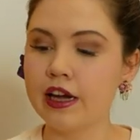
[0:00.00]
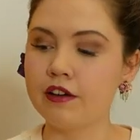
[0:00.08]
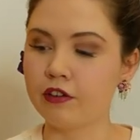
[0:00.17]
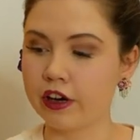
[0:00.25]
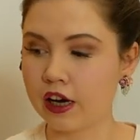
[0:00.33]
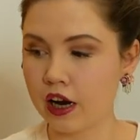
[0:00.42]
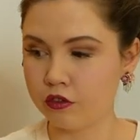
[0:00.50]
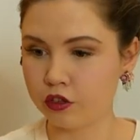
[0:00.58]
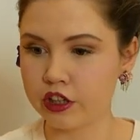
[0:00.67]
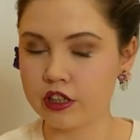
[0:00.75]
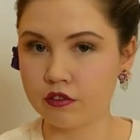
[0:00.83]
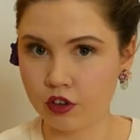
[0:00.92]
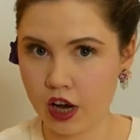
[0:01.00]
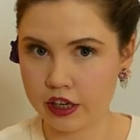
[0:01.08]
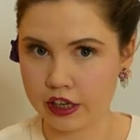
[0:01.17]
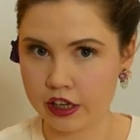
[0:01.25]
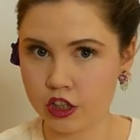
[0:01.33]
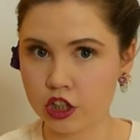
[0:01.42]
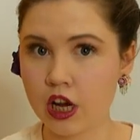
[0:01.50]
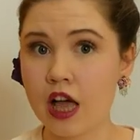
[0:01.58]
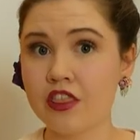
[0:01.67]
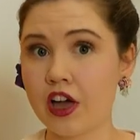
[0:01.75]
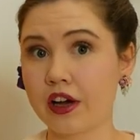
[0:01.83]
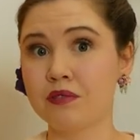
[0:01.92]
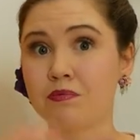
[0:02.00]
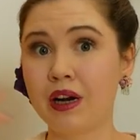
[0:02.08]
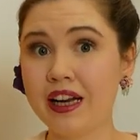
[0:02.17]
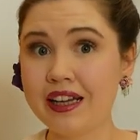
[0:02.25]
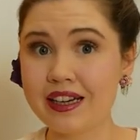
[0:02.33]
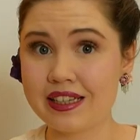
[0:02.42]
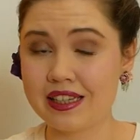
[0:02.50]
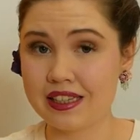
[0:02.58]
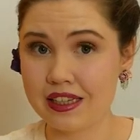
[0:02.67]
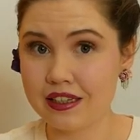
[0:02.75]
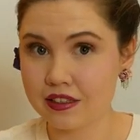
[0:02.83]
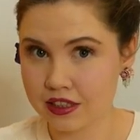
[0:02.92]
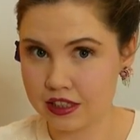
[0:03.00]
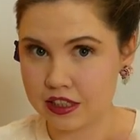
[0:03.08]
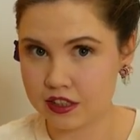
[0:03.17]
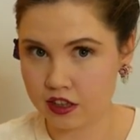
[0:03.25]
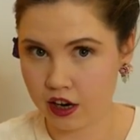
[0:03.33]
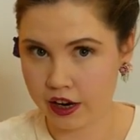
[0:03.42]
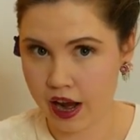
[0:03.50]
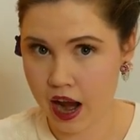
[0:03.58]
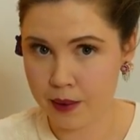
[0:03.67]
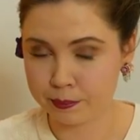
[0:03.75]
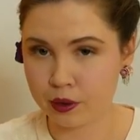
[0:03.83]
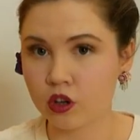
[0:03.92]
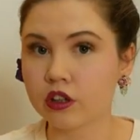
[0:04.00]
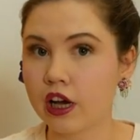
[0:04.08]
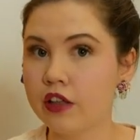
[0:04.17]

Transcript: If I cover it in varnish, that completely seals the entire hat block,